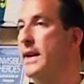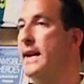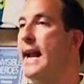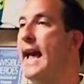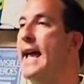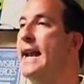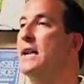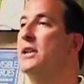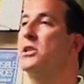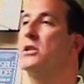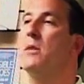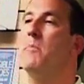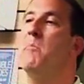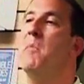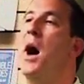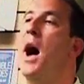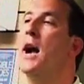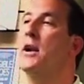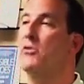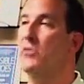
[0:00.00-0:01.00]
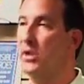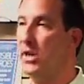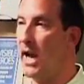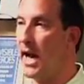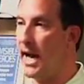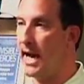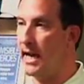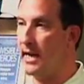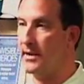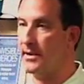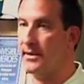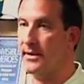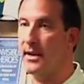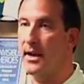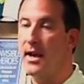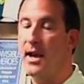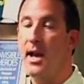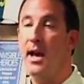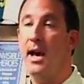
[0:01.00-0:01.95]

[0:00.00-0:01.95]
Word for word: And, and it's democratized